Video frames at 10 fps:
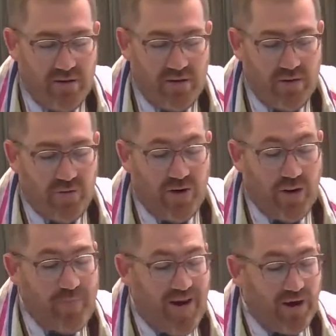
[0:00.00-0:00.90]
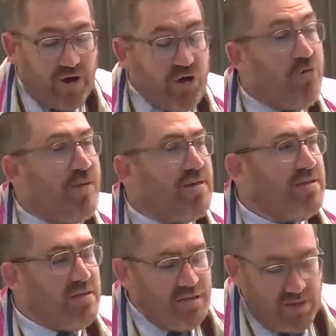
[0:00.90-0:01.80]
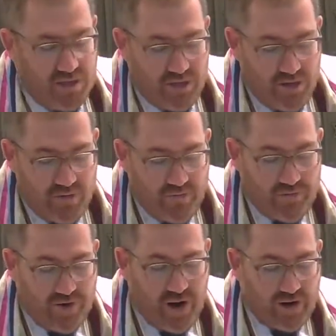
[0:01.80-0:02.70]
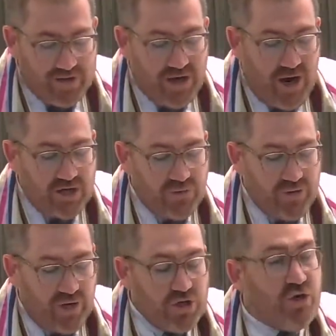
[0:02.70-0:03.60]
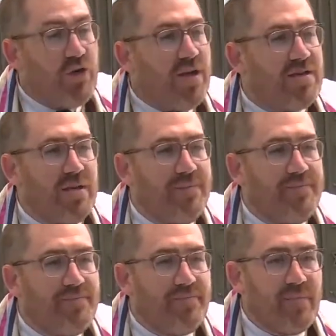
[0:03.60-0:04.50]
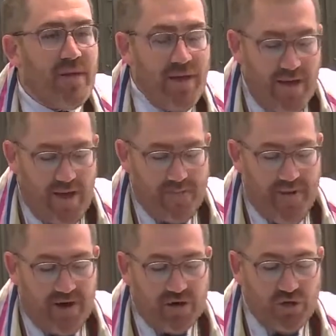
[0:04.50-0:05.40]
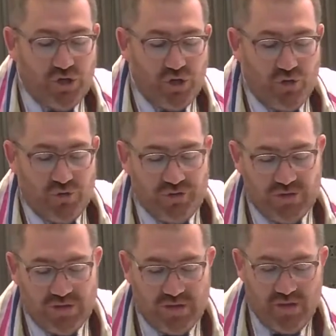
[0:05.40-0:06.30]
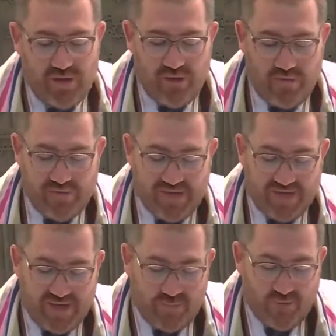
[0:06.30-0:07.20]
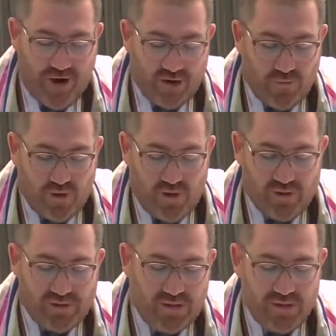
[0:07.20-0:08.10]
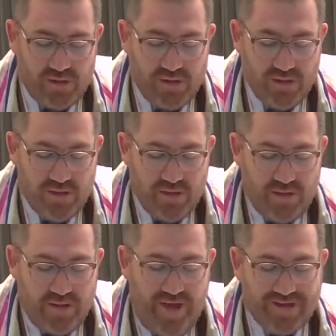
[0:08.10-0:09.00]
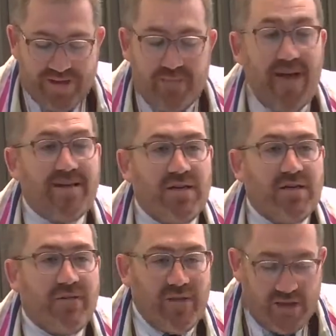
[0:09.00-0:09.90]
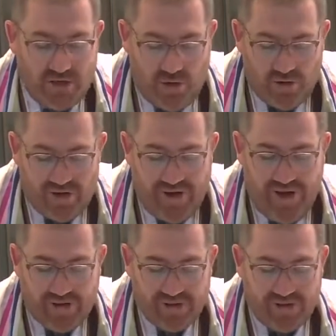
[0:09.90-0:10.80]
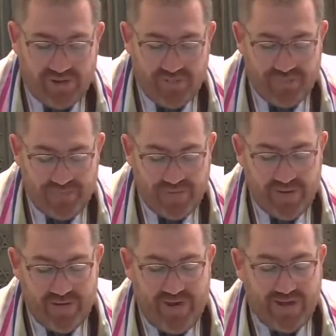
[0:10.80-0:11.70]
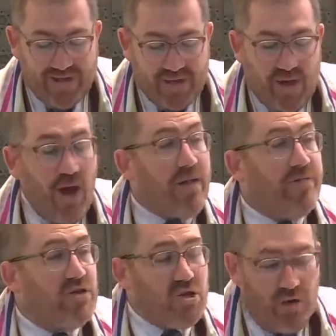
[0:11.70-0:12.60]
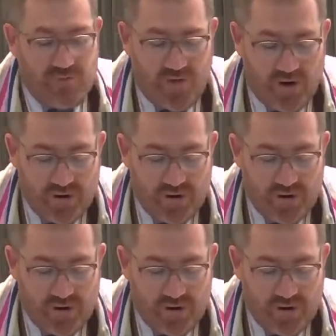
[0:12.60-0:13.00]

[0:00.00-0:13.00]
We are better humans when we are in touch with our Judaism, and better Jews when we see the broader world. That's the message of these holy days. That's the call of the shofar.